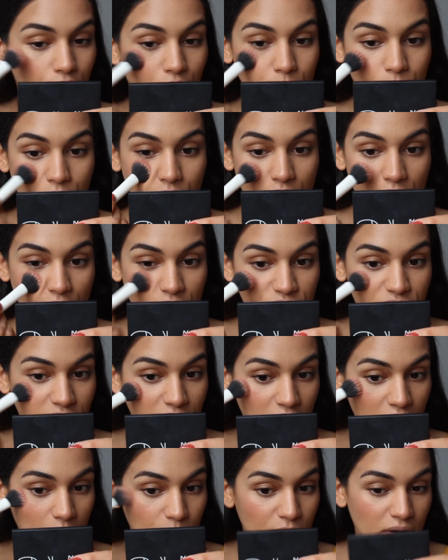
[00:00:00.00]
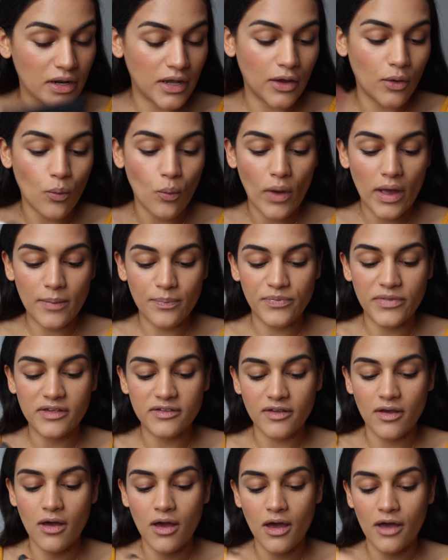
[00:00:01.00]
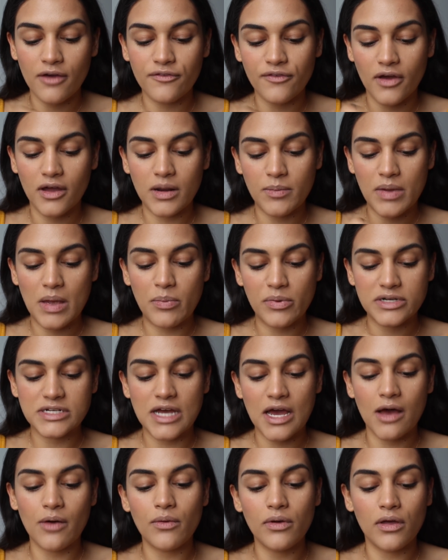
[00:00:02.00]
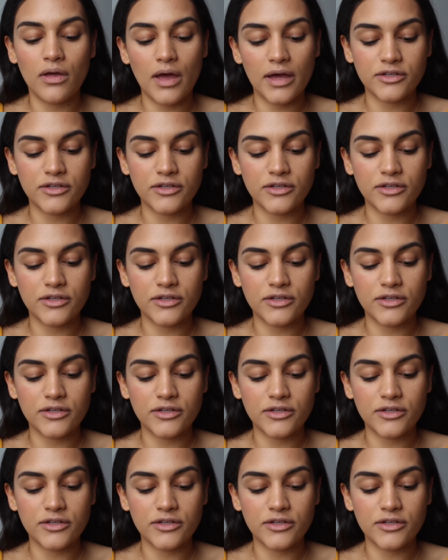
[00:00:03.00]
I'm gonna have to get up and like wipe this off on a paper towel.